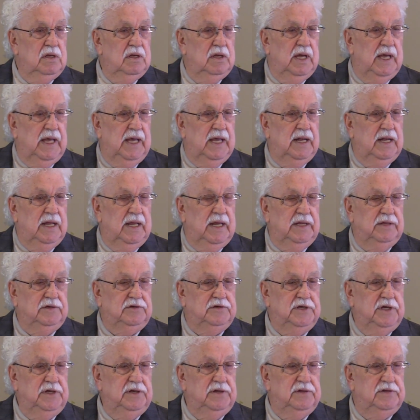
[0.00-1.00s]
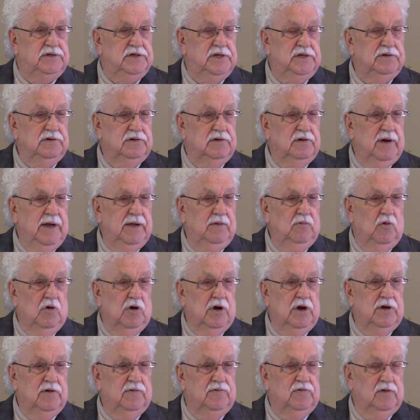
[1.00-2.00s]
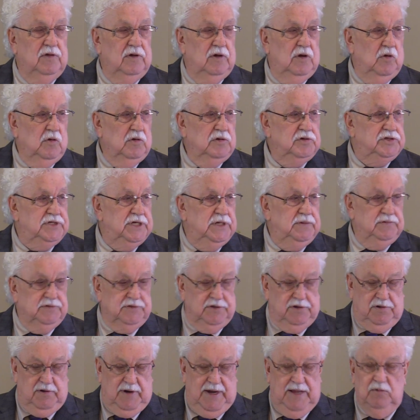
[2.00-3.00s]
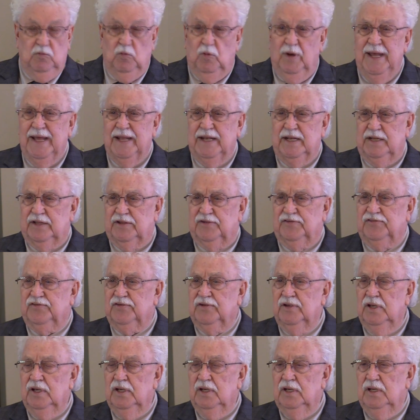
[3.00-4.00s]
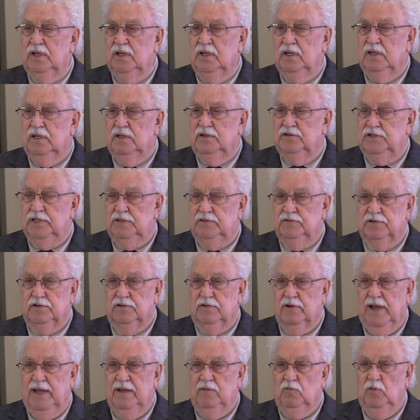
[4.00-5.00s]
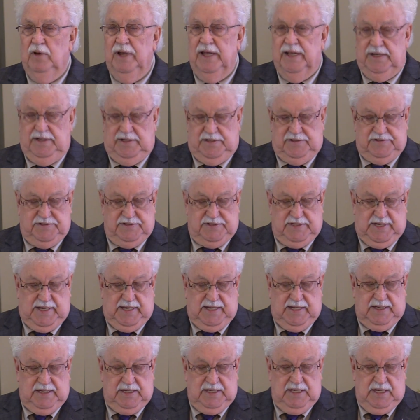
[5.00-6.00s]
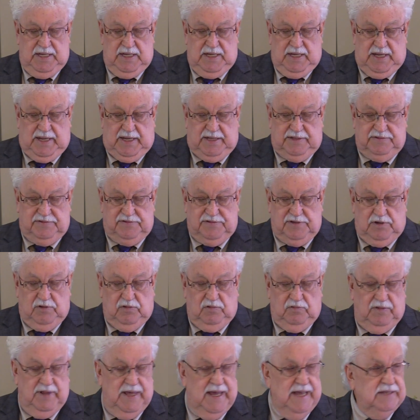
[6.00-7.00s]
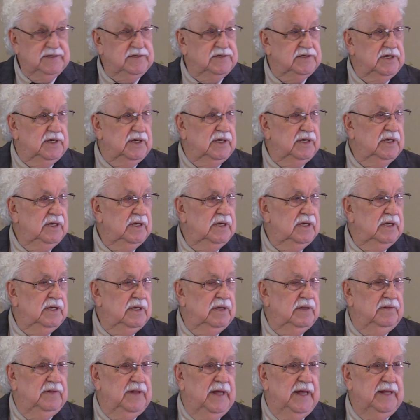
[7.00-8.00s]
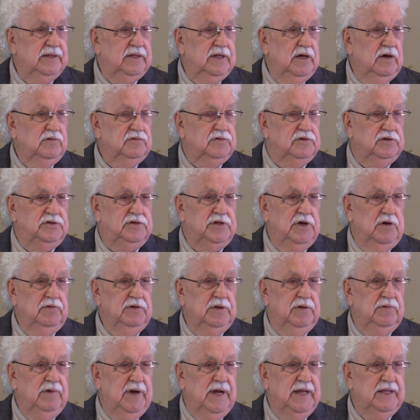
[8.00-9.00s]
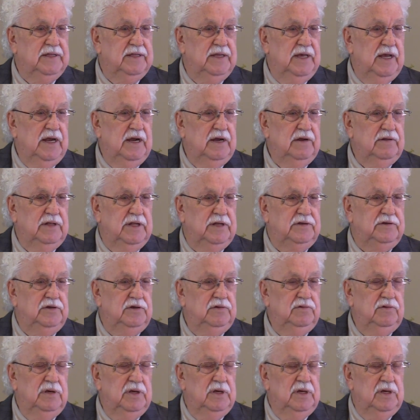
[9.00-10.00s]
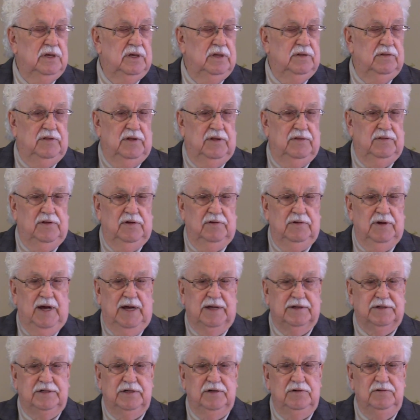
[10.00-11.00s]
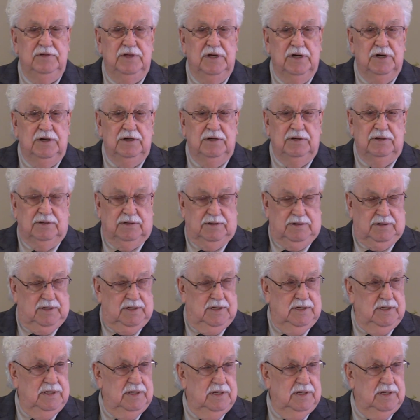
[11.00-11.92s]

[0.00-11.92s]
And, and she, she's a great worker for the Lord. She was a great witness. She was a great witness. And, and so that's a, that goes to show you right there that you, that they're not too young.